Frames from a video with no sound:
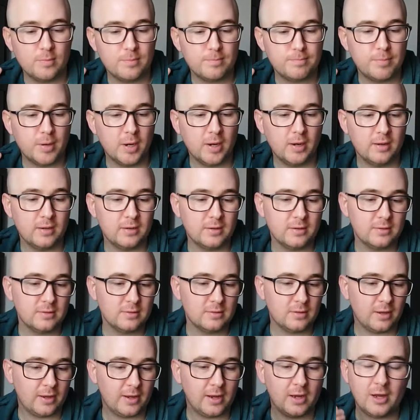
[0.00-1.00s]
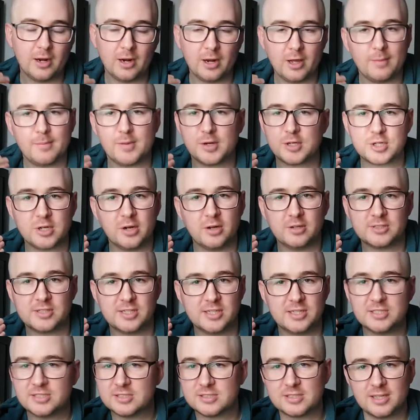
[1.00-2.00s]
But I like my
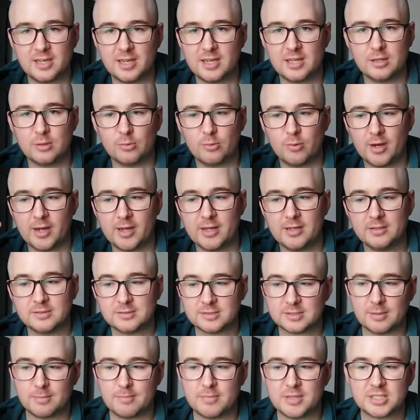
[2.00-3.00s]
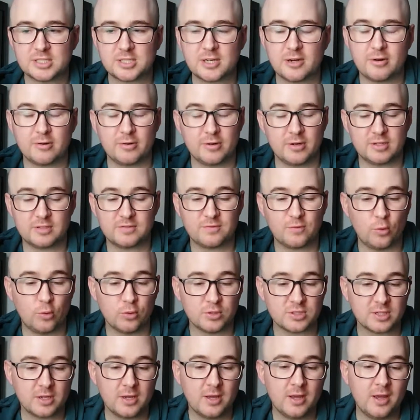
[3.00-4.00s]
chances either way. Some mysterious force.